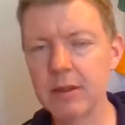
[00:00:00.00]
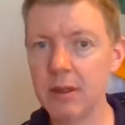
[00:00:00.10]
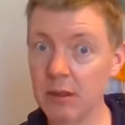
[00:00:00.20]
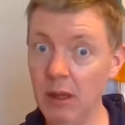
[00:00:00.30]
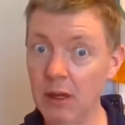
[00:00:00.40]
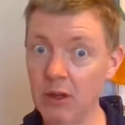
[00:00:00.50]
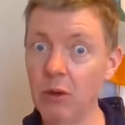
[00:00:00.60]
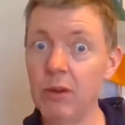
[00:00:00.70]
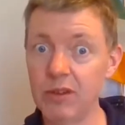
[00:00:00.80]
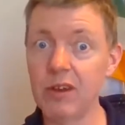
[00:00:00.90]
You can
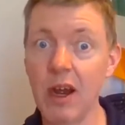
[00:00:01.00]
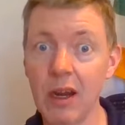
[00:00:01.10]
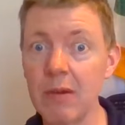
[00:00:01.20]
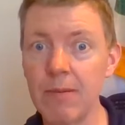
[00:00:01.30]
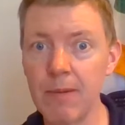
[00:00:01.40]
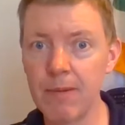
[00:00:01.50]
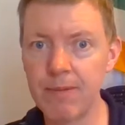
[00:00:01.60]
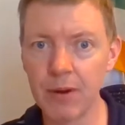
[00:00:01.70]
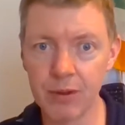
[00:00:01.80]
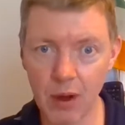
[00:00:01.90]
always startle
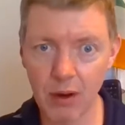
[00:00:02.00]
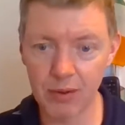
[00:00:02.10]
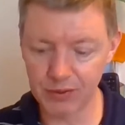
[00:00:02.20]
for the wrong